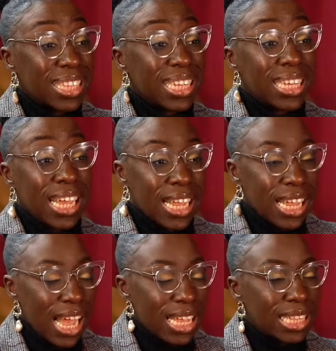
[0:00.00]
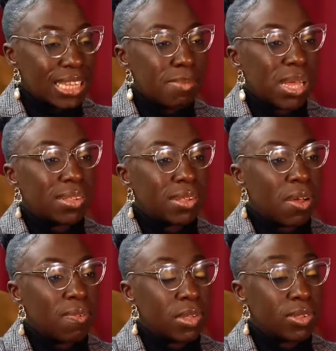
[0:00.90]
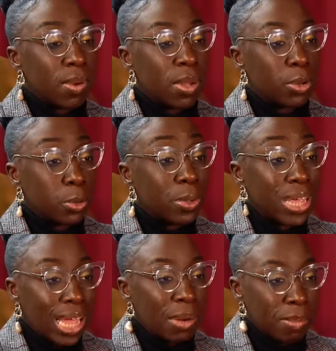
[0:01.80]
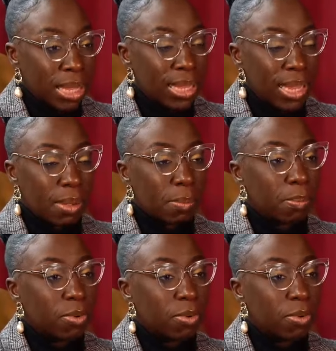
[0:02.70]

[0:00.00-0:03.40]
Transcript: Today, I see myself as someone who can make it.